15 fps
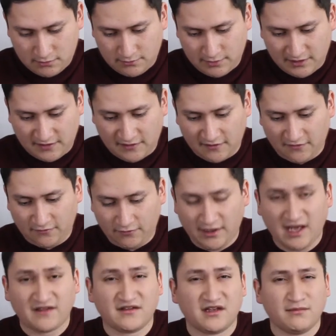because we
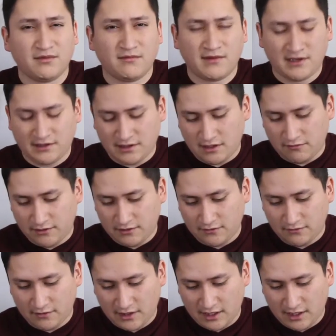have to keep in mind that we do